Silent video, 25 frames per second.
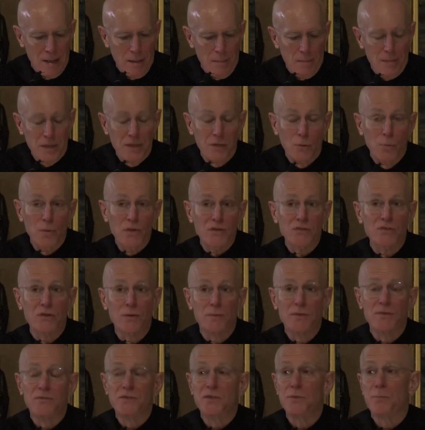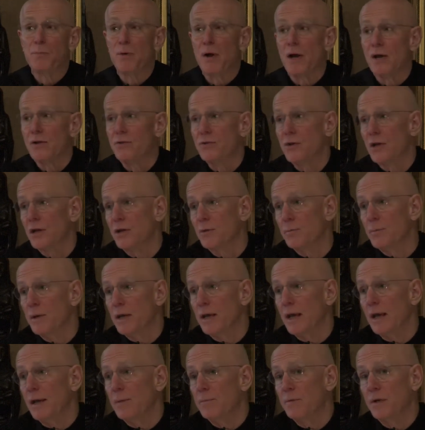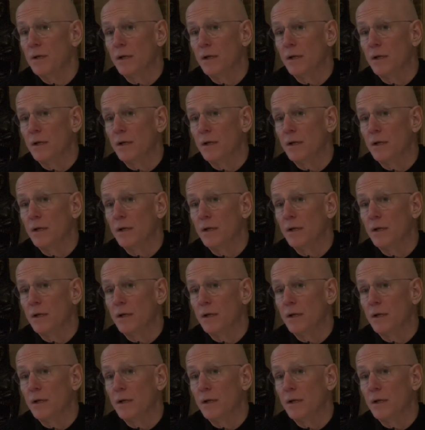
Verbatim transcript: But the wisdom of his project became